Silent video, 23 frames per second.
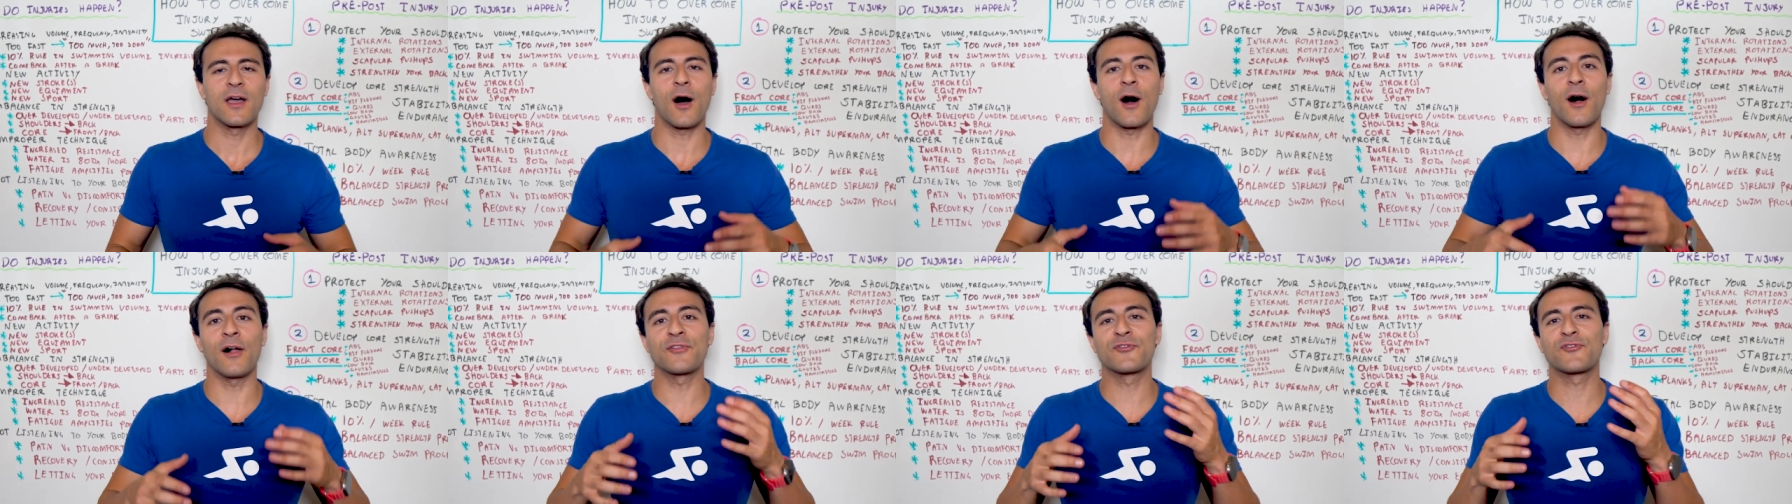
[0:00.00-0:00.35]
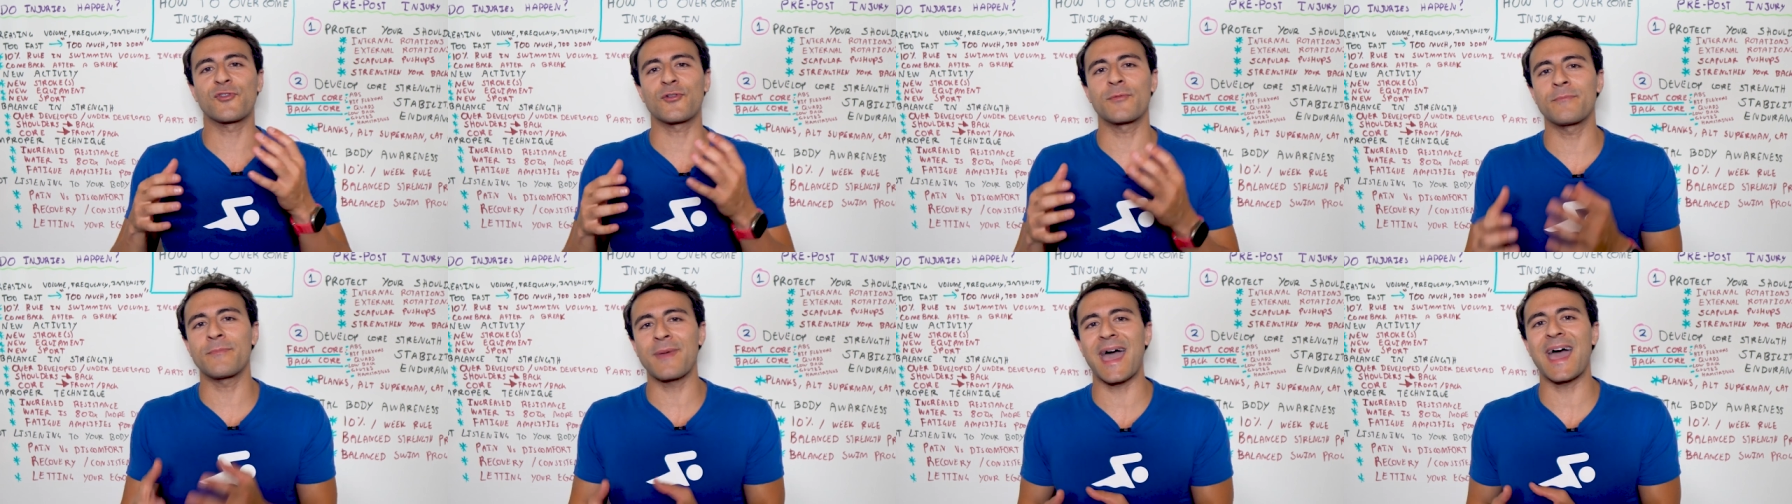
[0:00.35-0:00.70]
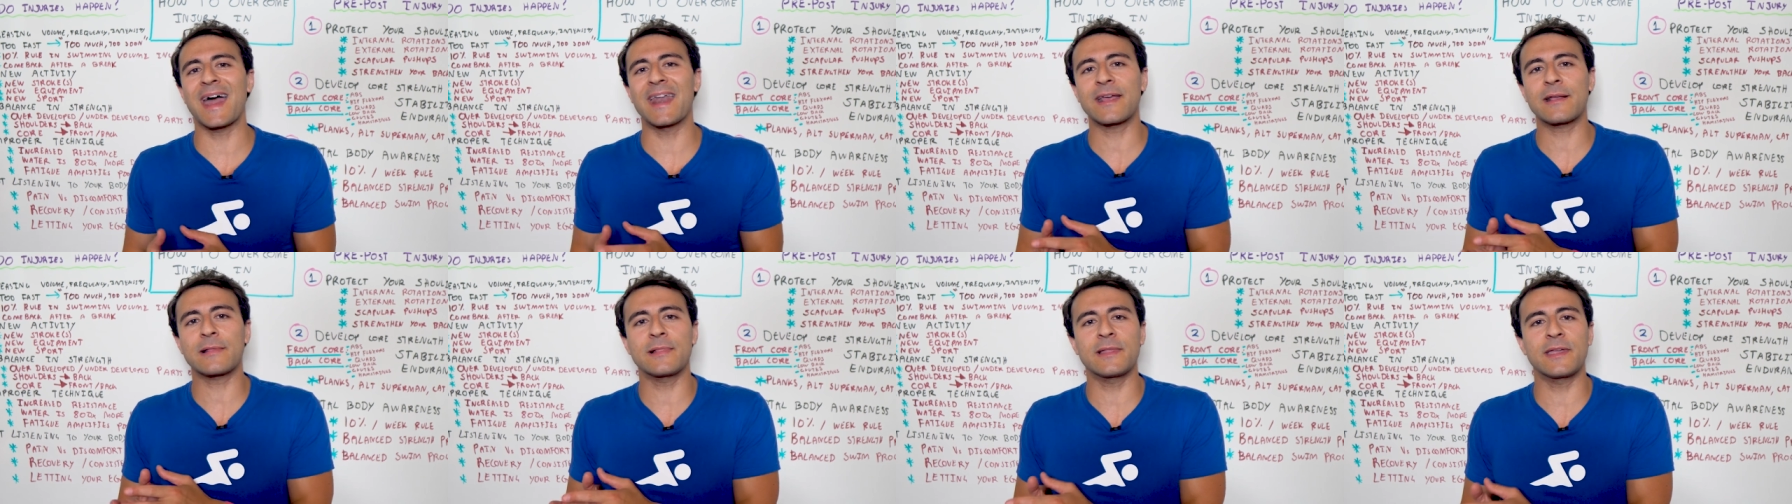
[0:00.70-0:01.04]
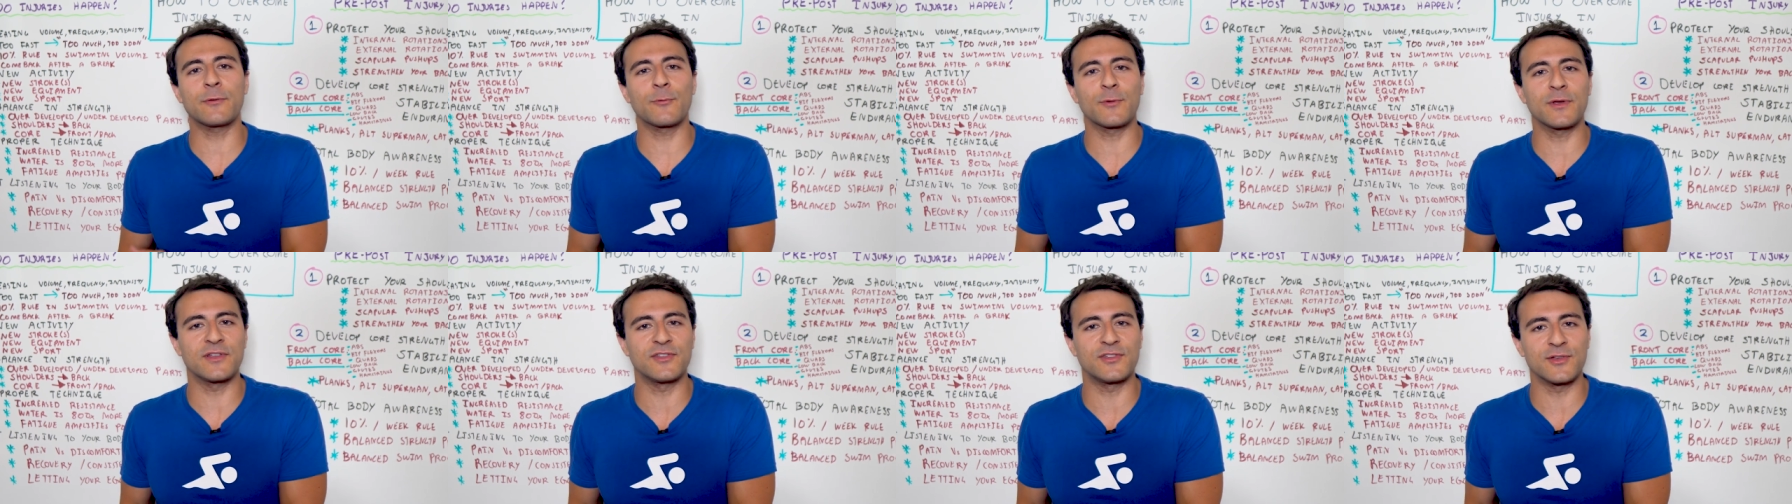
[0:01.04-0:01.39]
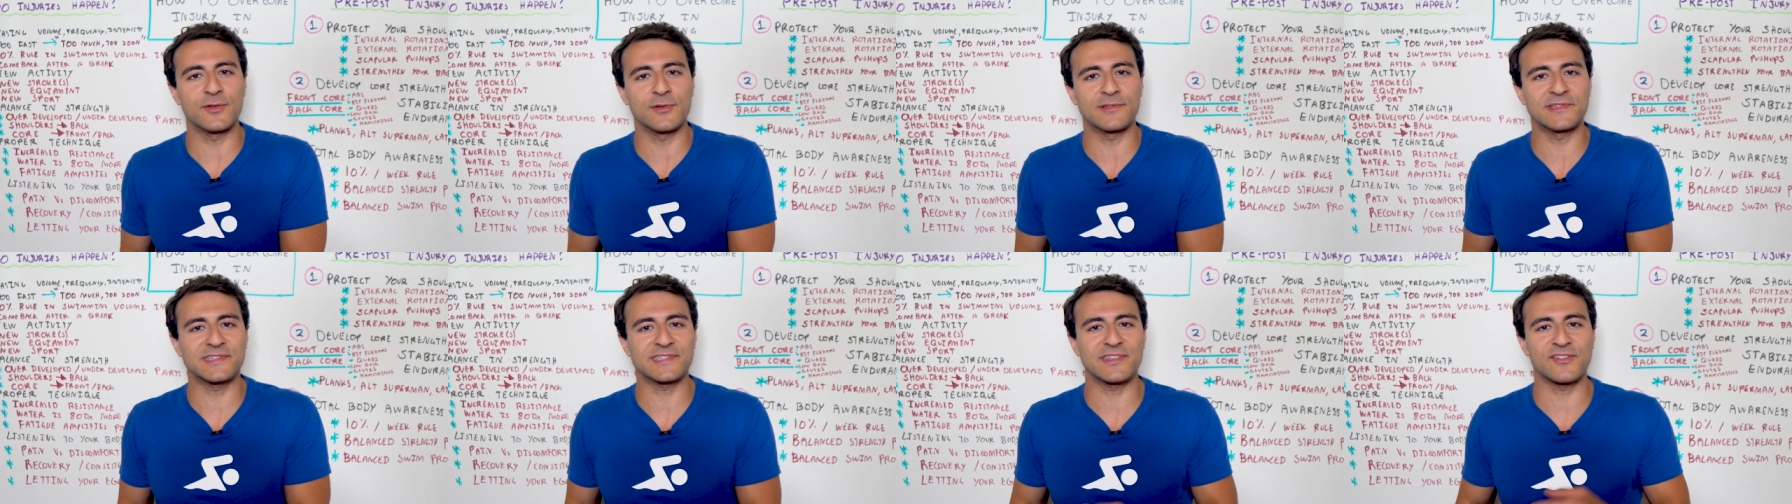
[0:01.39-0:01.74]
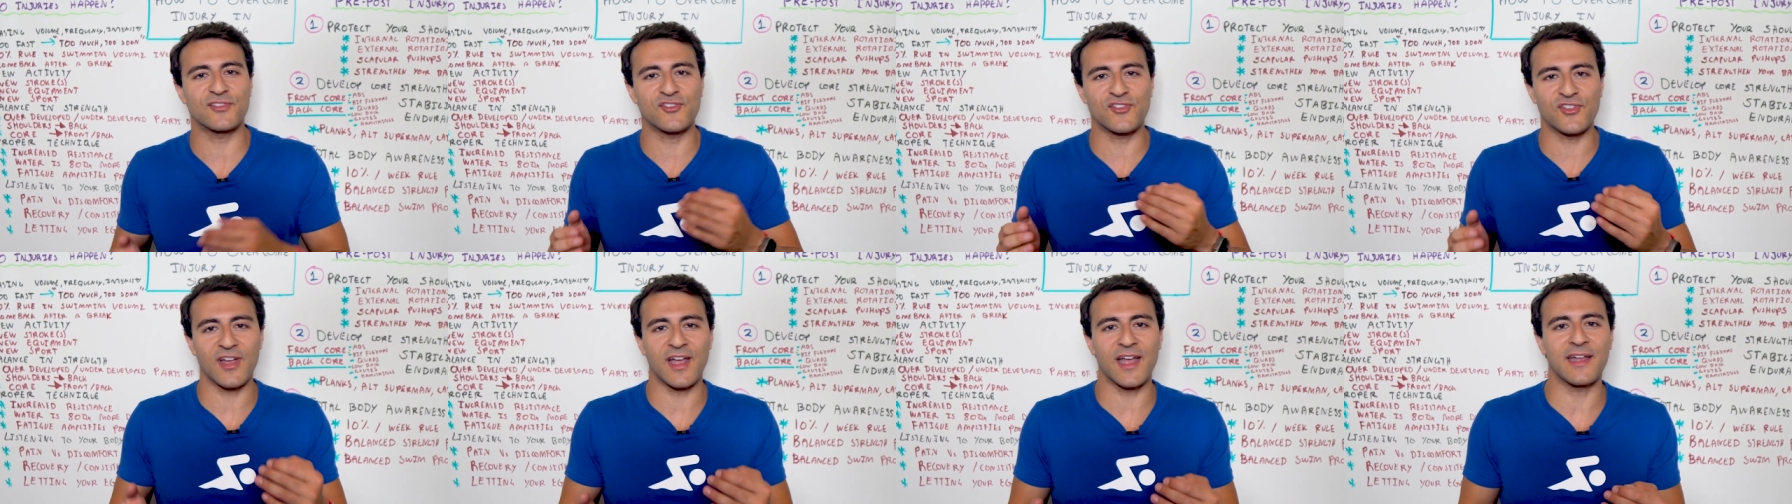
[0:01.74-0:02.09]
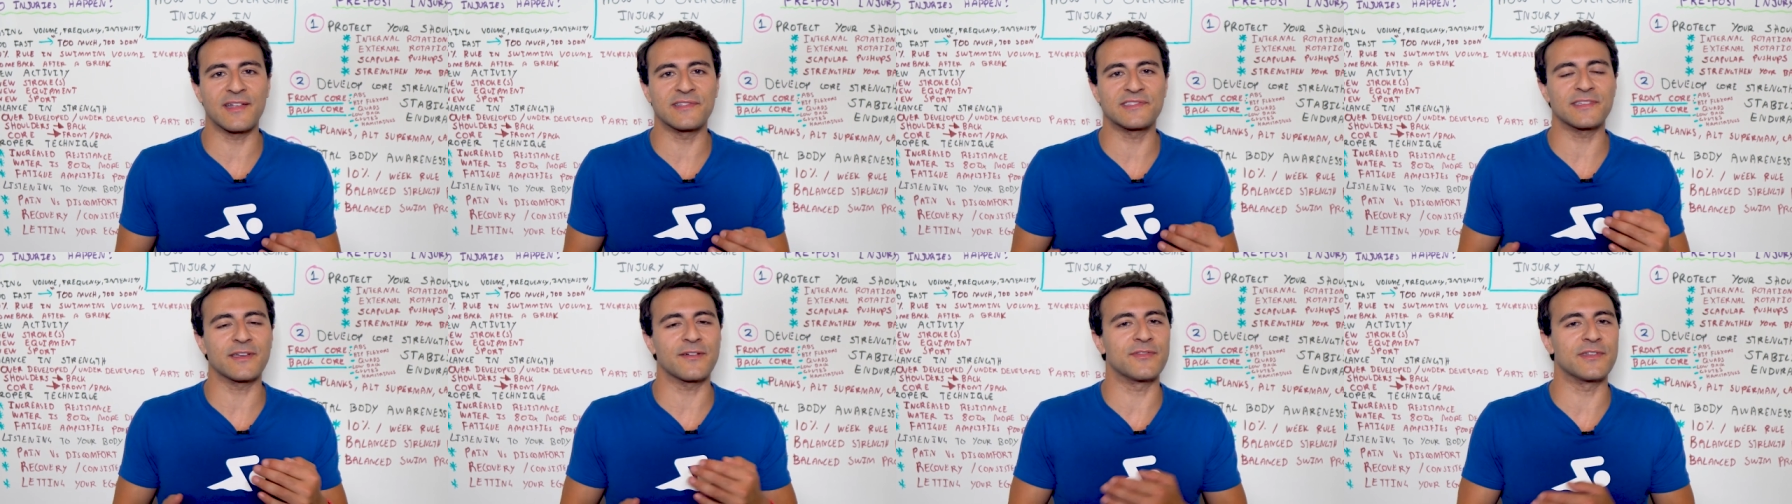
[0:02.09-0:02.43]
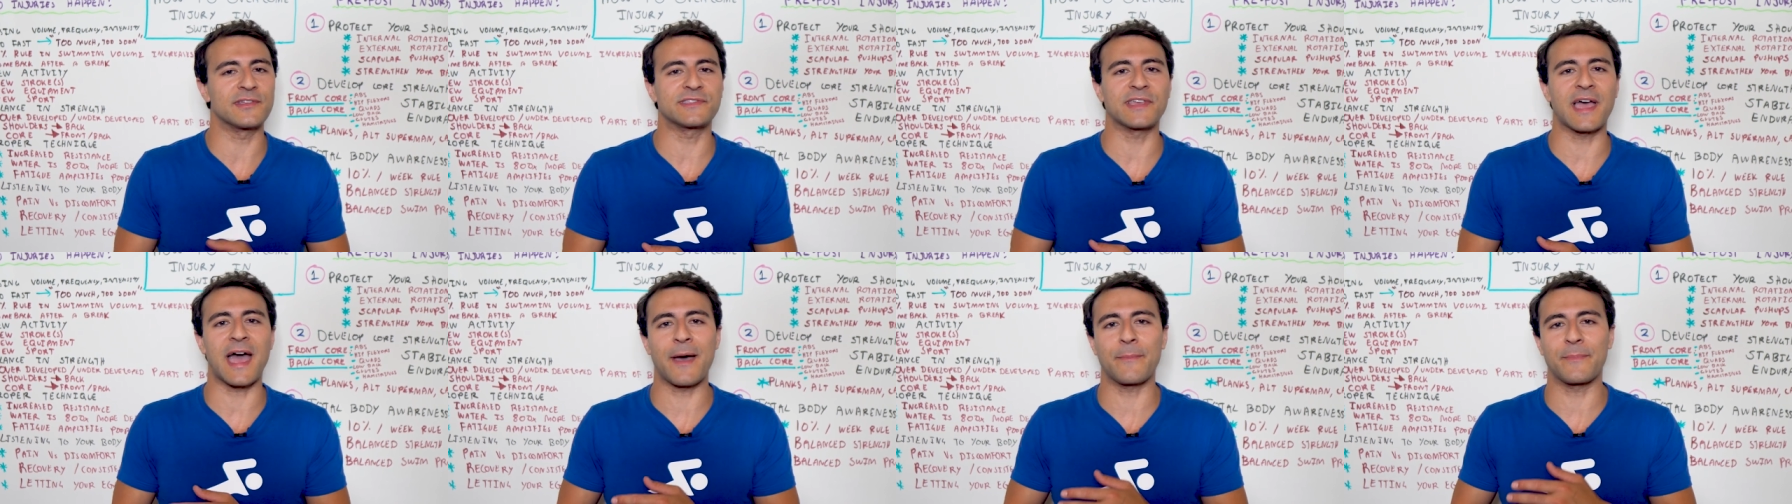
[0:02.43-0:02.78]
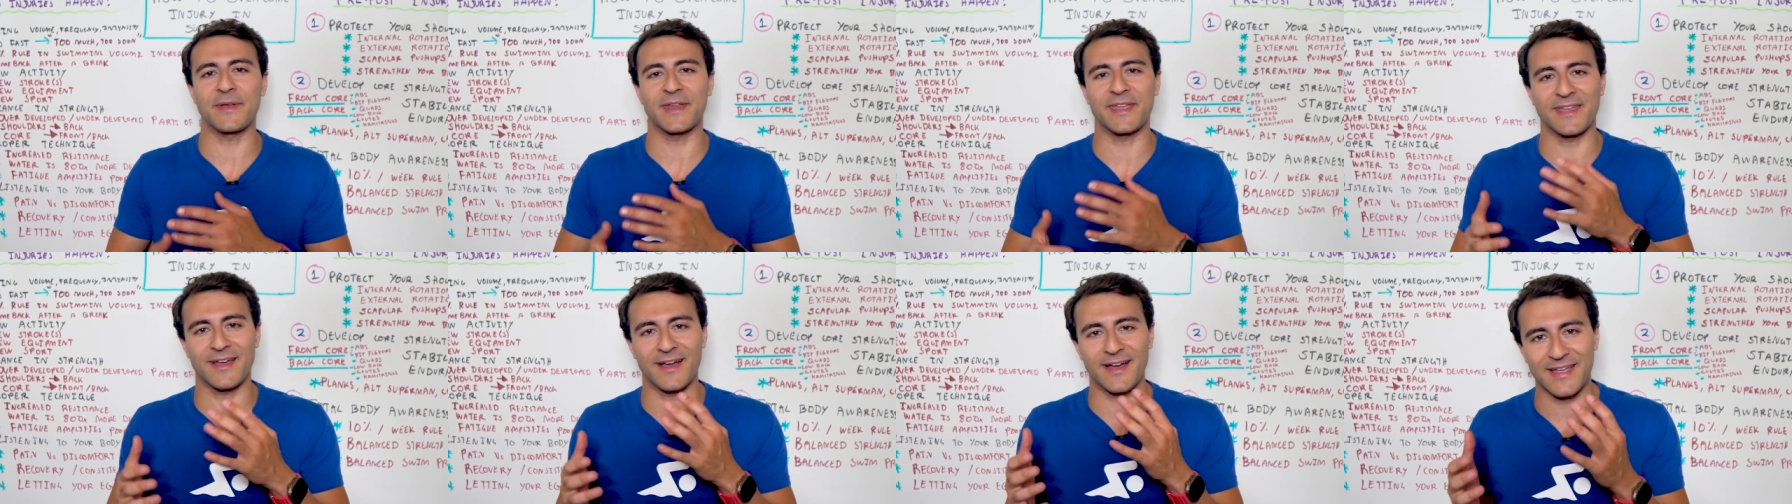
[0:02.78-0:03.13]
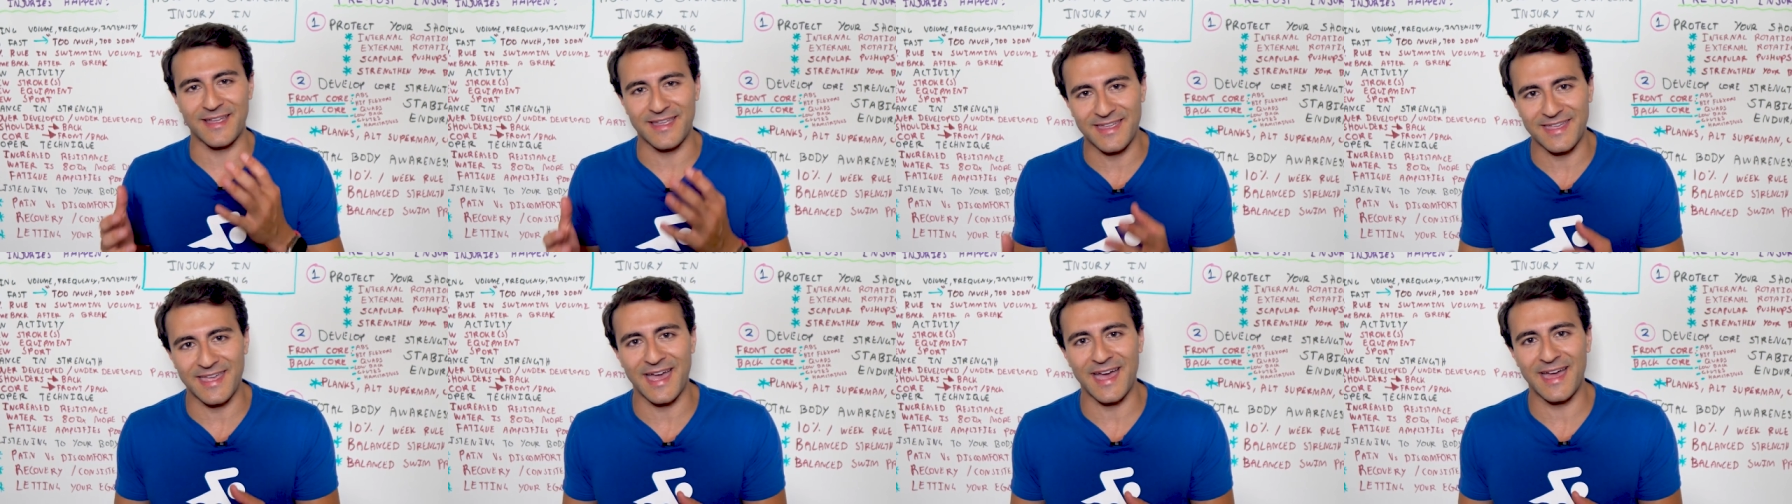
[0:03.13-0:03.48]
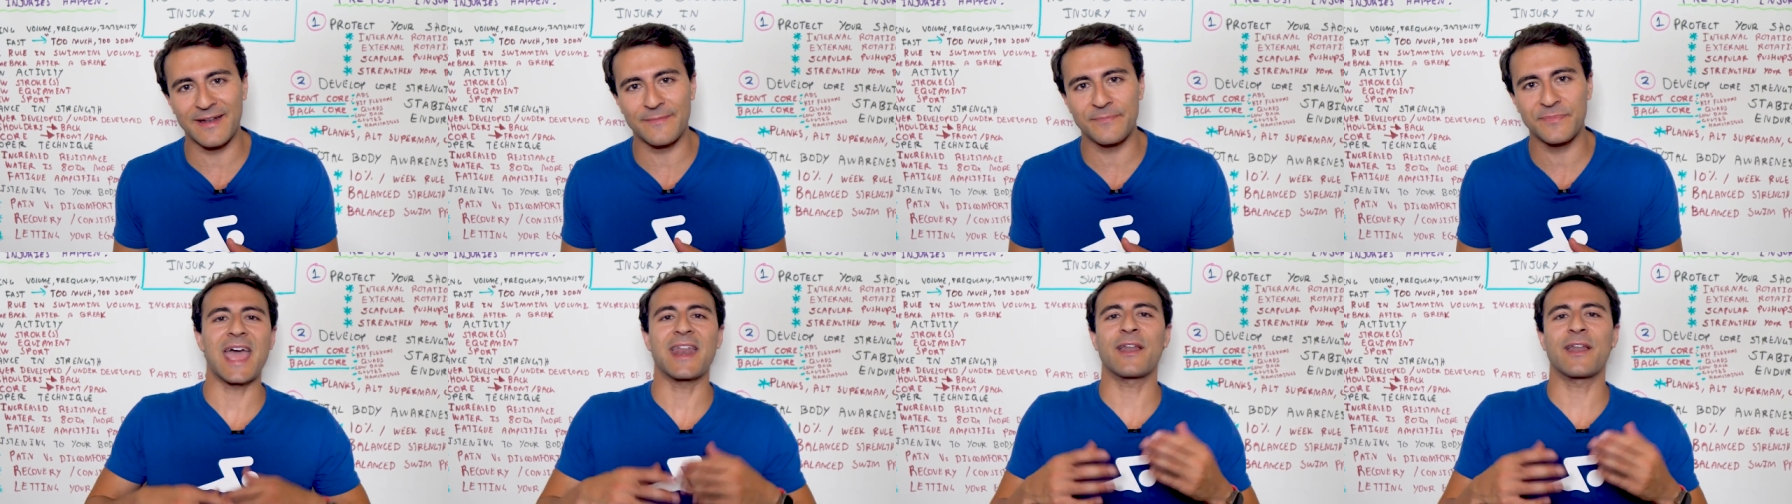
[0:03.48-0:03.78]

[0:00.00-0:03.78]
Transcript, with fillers: I'll dramatically reduce the chance of this happening again,